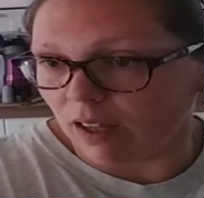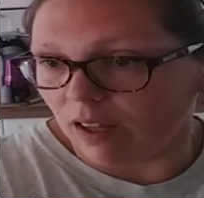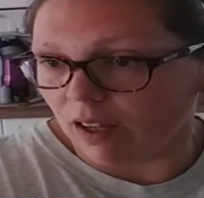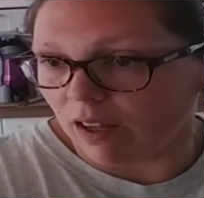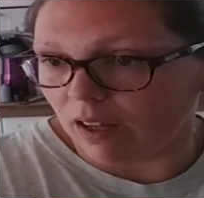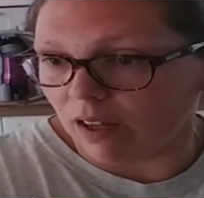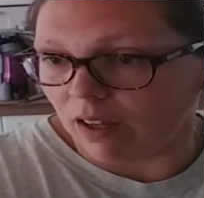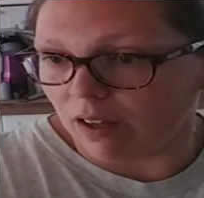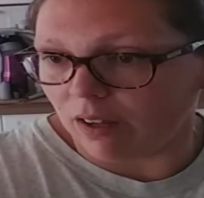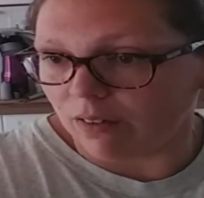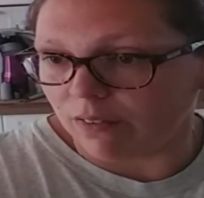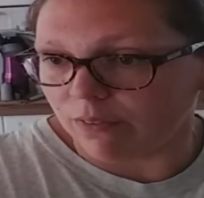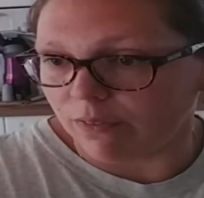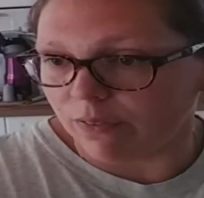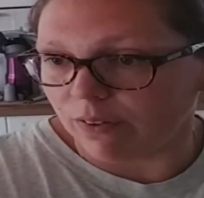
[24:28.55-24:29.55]

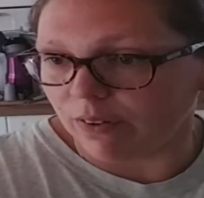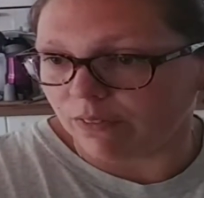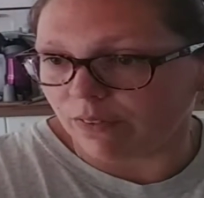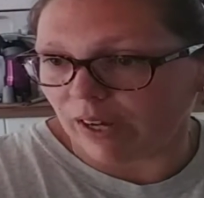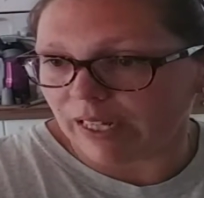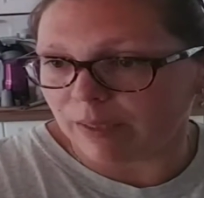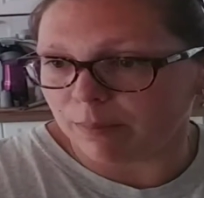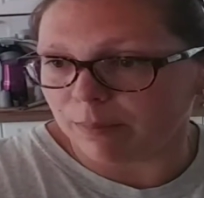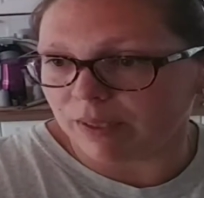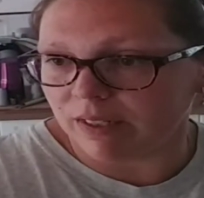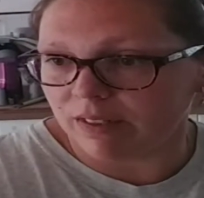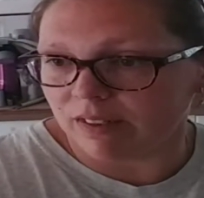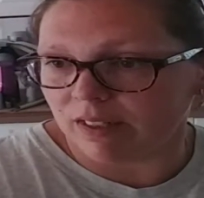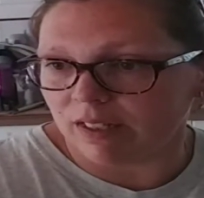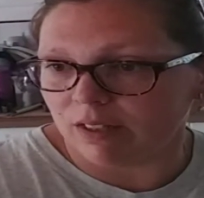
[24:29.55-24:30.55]
of
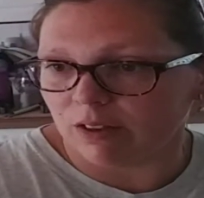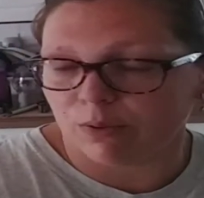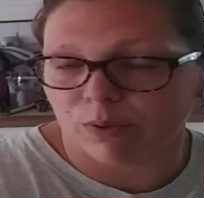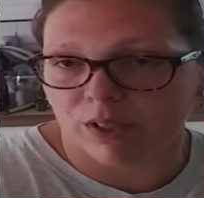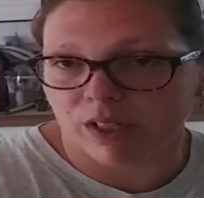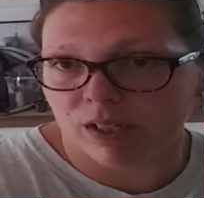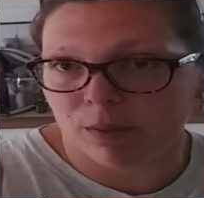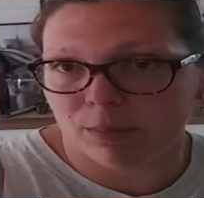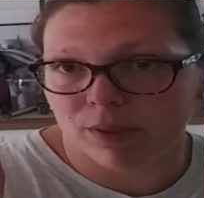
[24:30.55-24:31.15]
vitamin D3